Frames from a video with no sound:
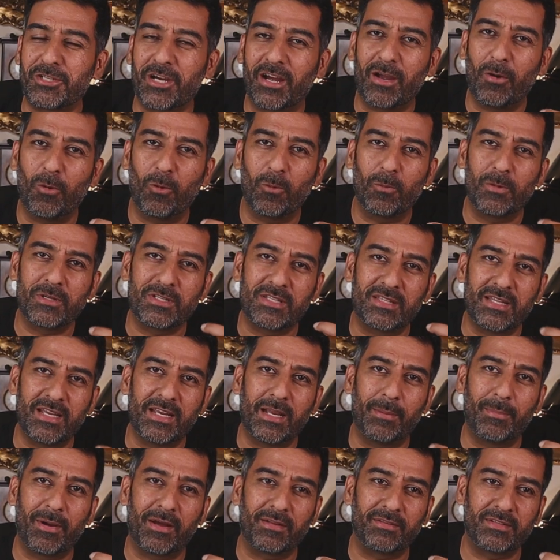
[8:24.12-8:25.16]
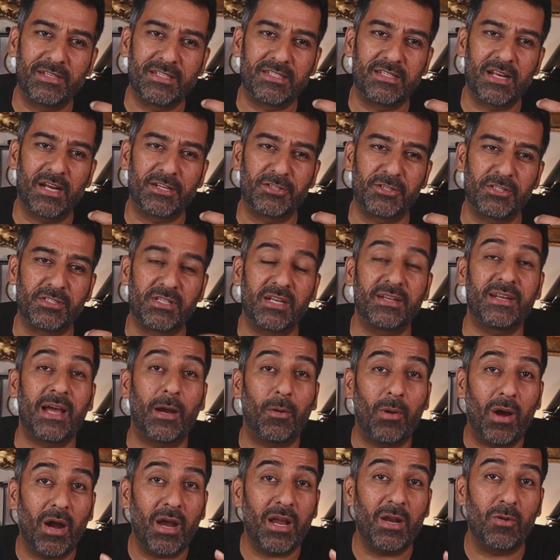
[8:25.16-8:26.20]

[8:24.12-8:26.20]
which I always think about these dashes. Now